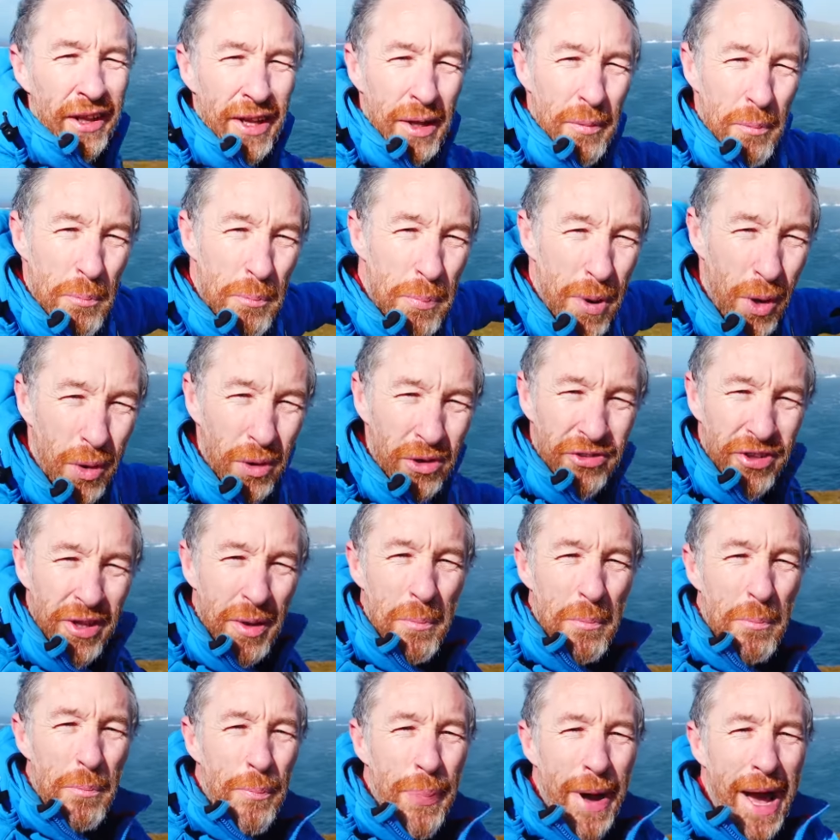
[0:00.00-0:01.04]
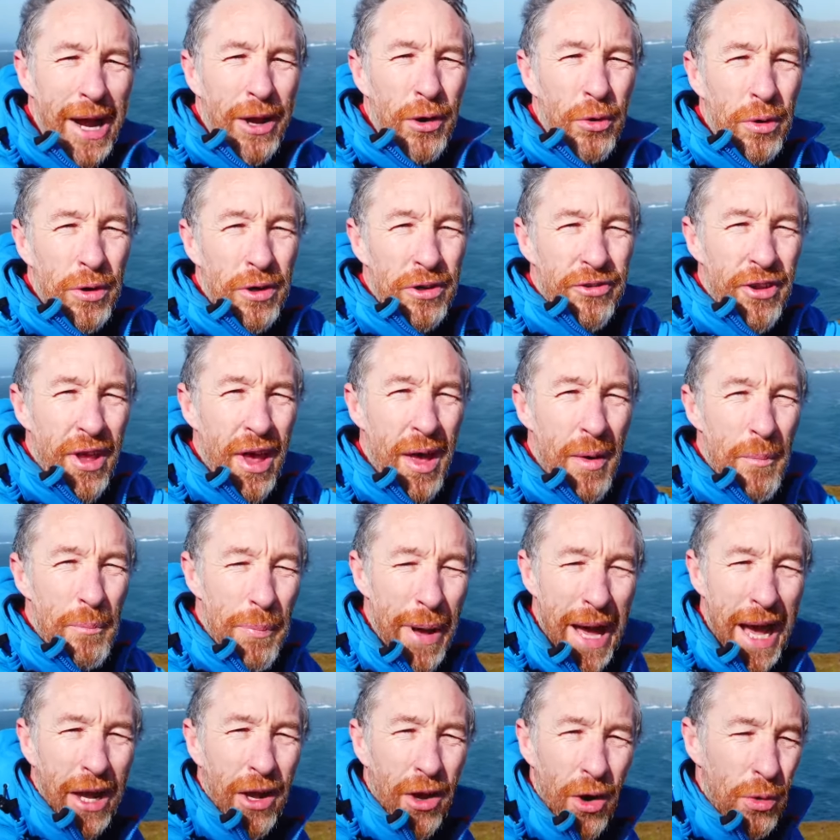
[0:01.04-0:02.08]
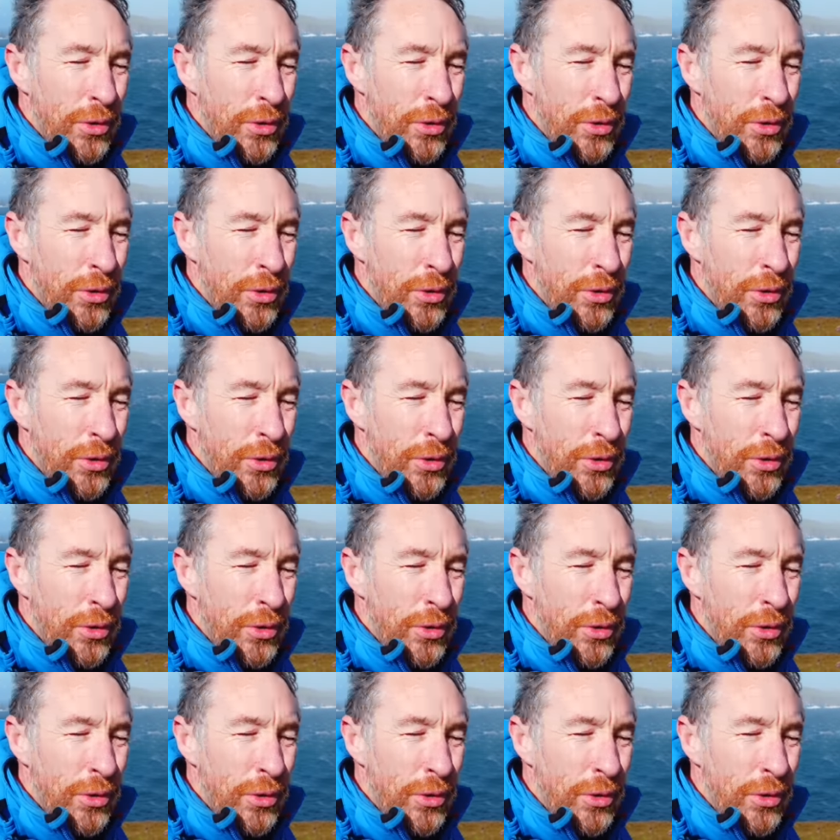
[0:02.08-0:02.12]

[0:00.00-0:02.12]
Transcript: and then bouncing backwards, back